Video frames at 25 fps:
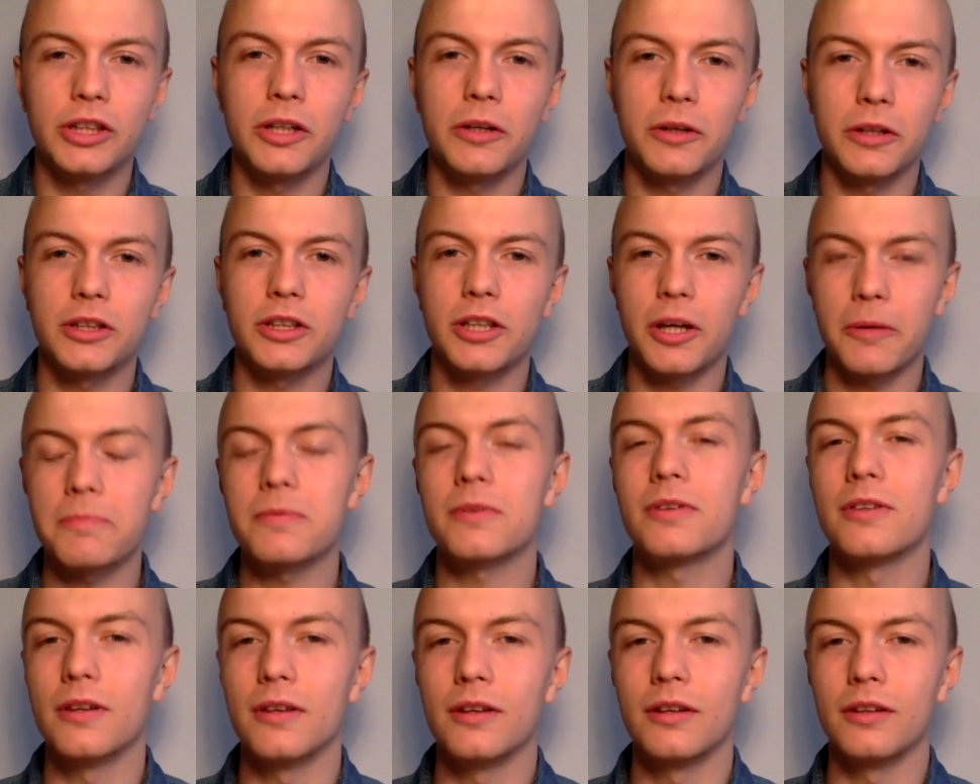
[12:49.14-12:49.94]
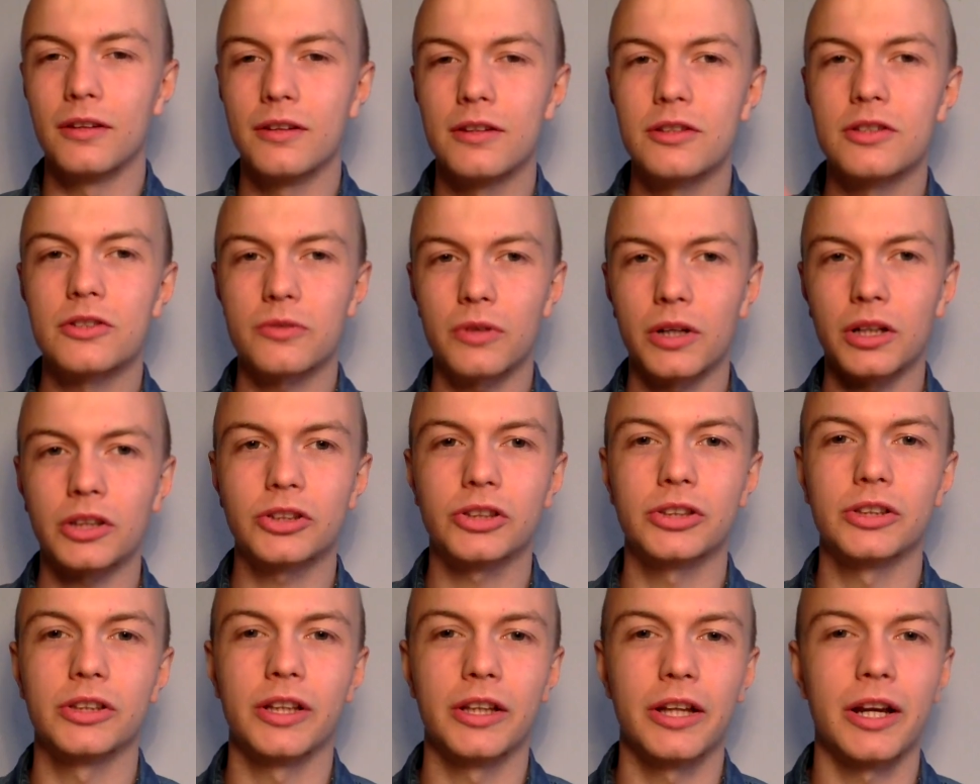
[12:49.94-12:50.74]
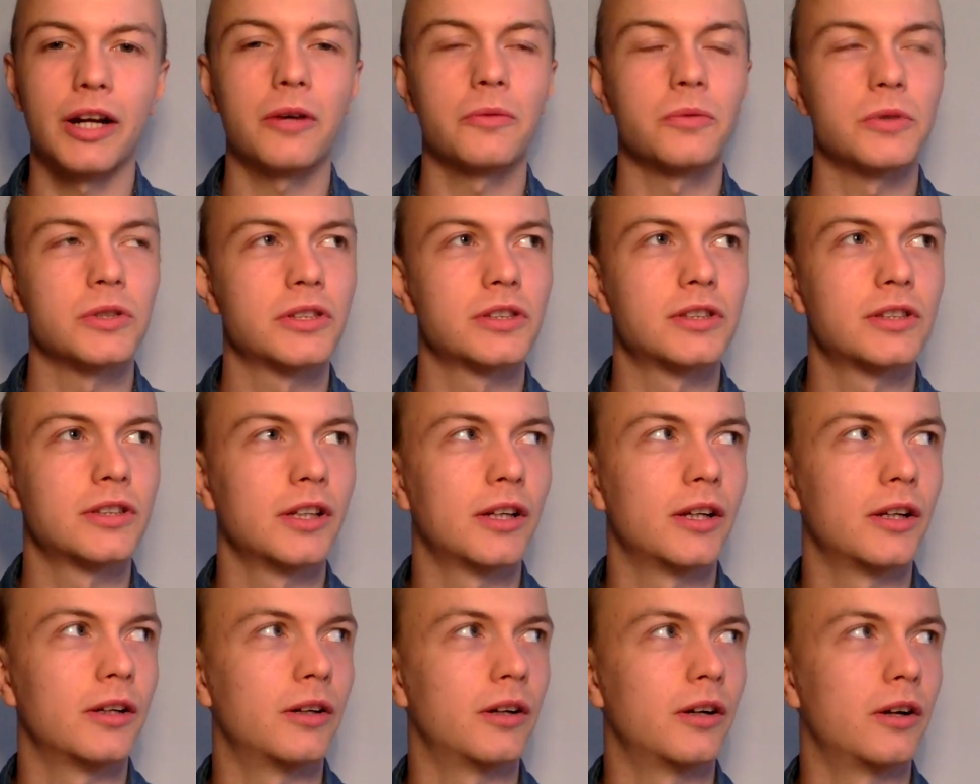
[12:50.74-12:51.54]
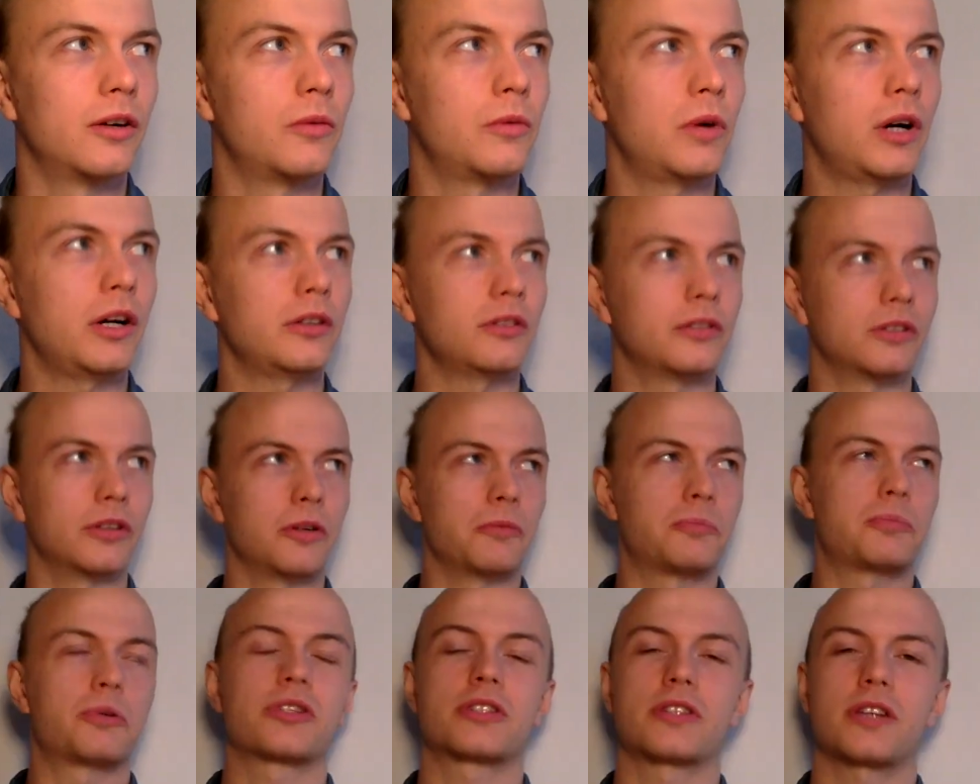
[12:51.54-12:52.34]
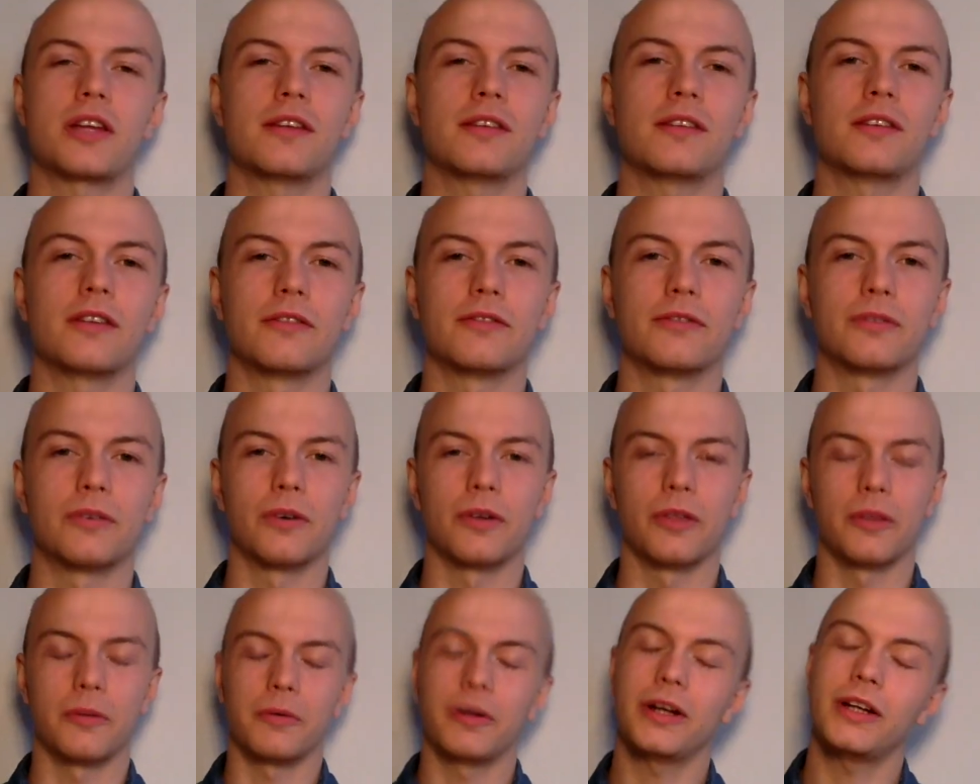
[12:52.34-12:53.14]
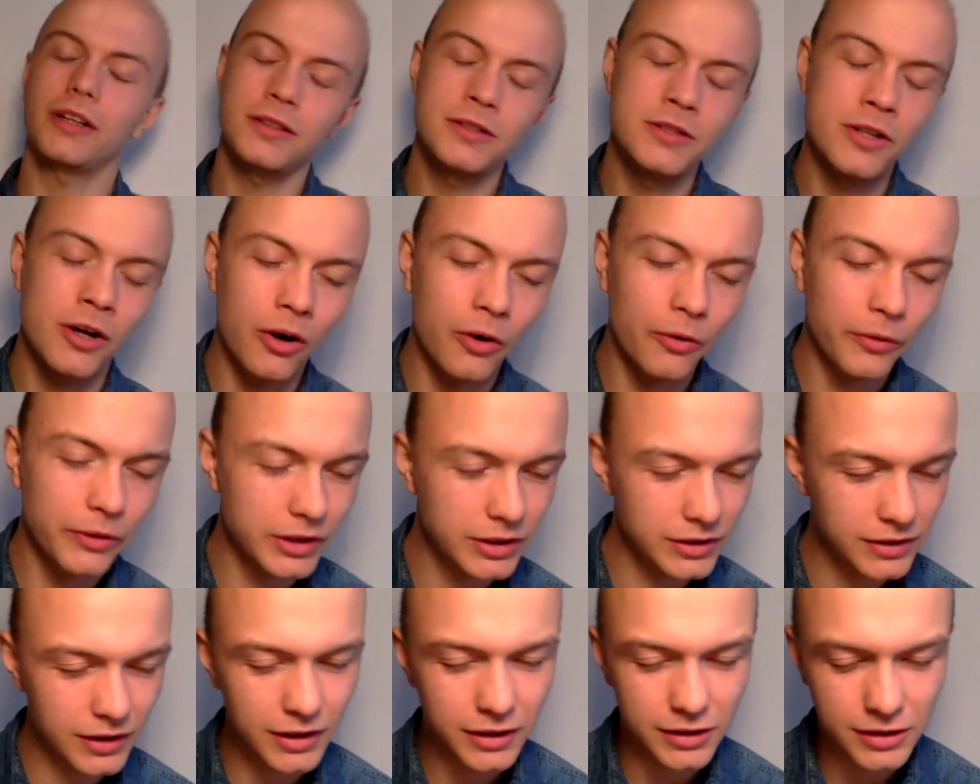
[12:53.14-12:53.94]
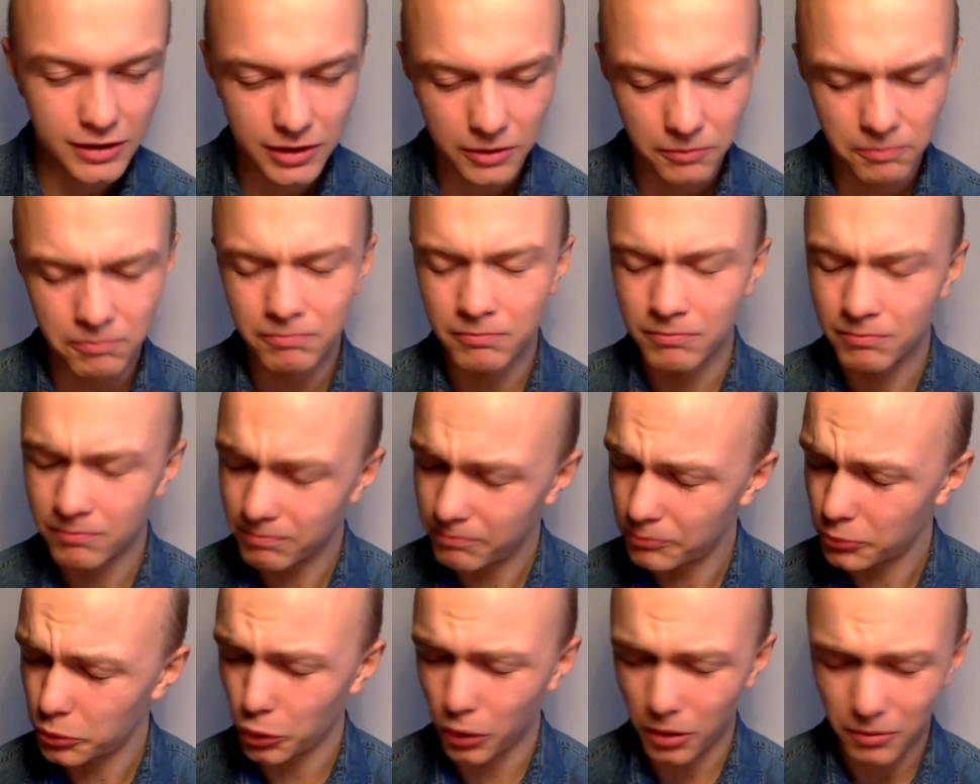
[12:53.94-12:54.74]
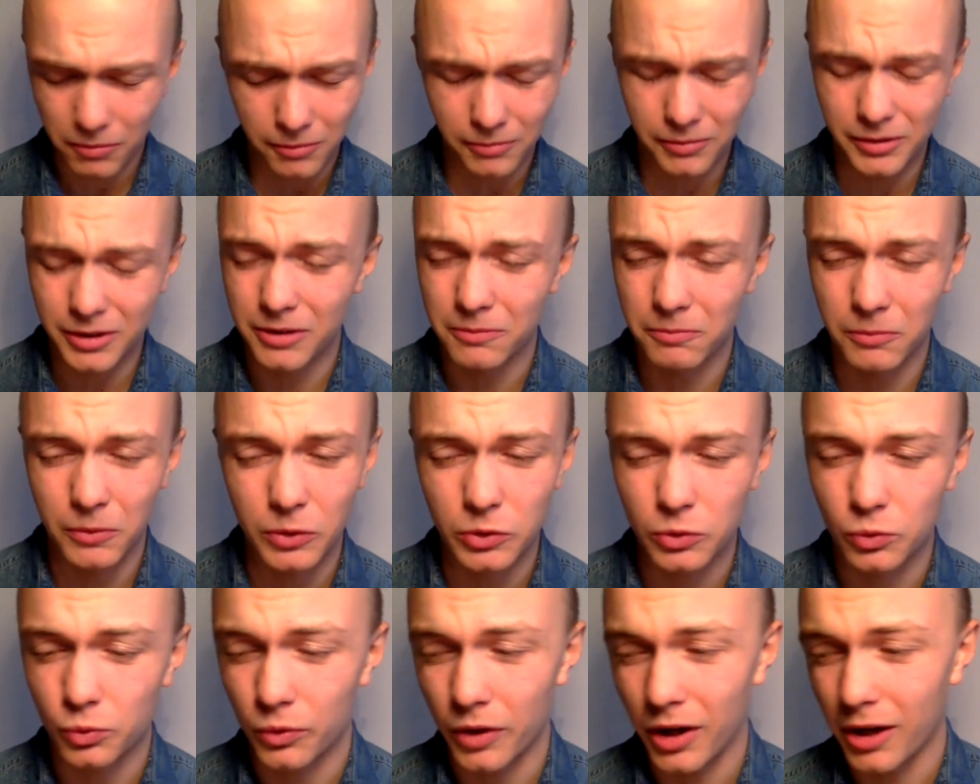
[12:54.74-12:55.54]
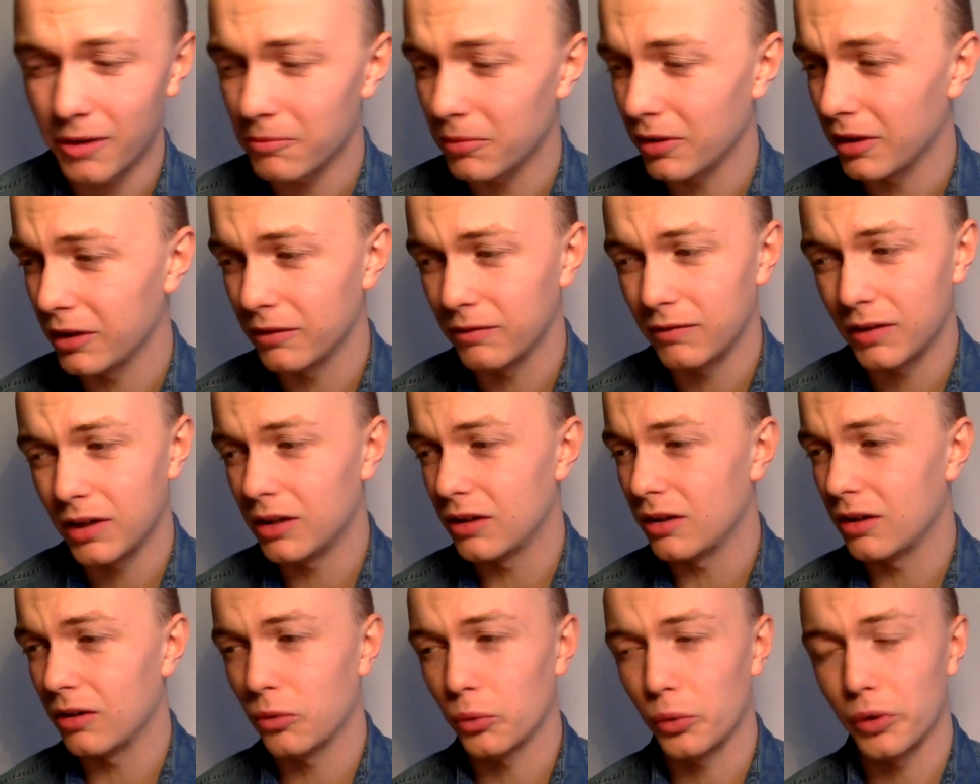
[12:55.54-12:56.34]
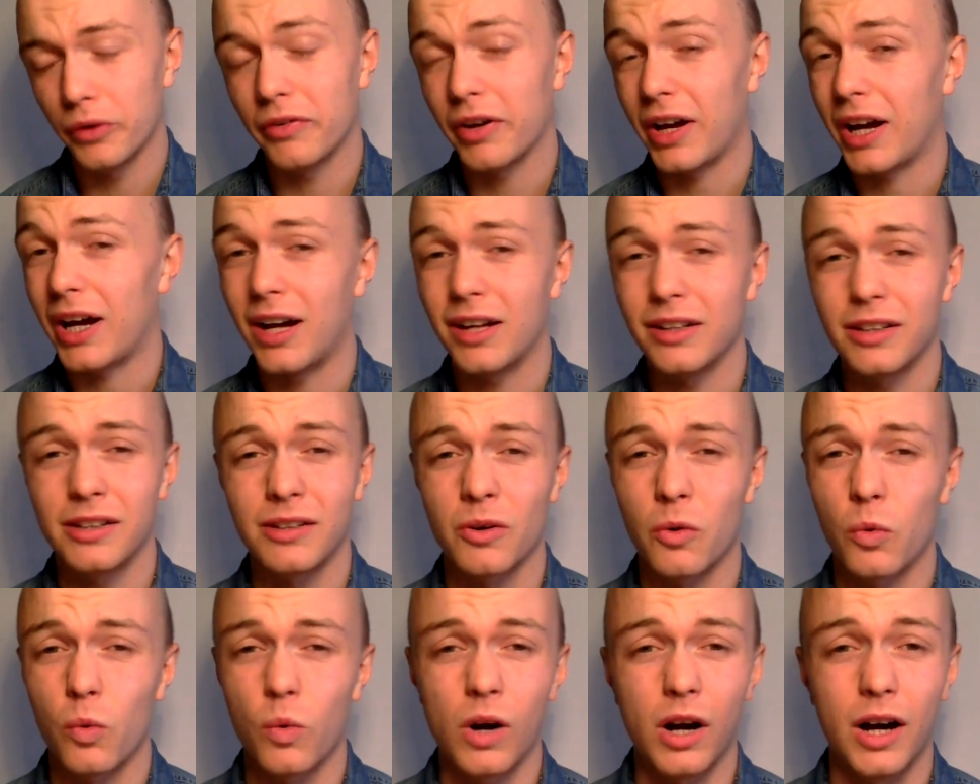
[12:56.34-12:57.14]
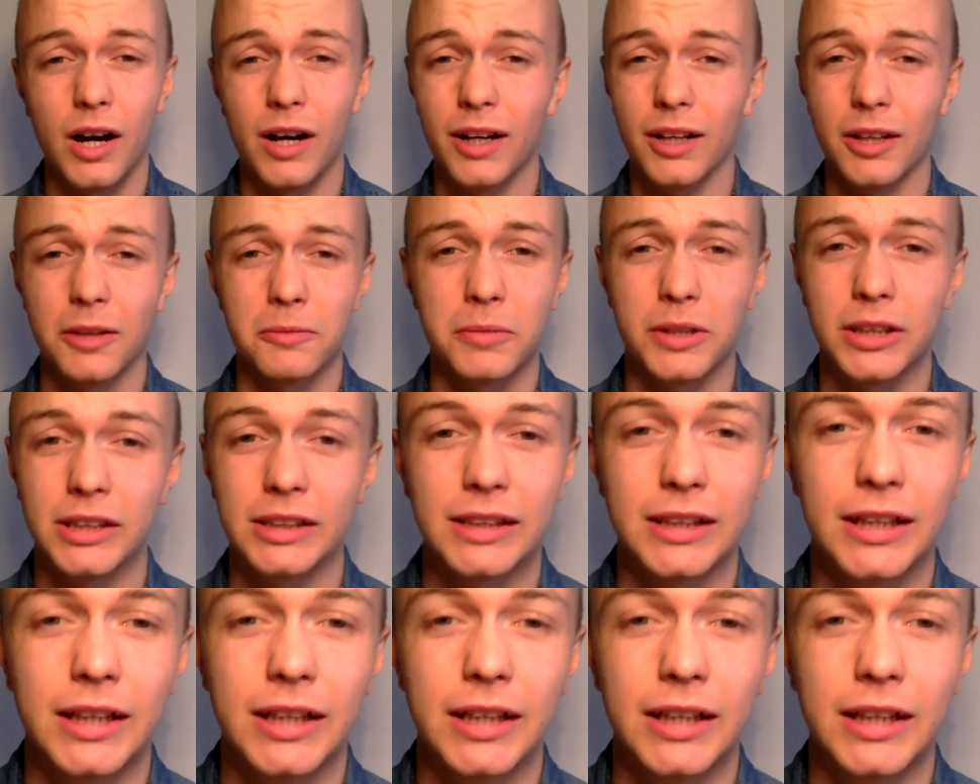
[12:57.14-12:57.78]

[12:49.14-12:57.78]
kept the structure that I was, presented for them. And I know this is probably the most rambly video we've had in a while, but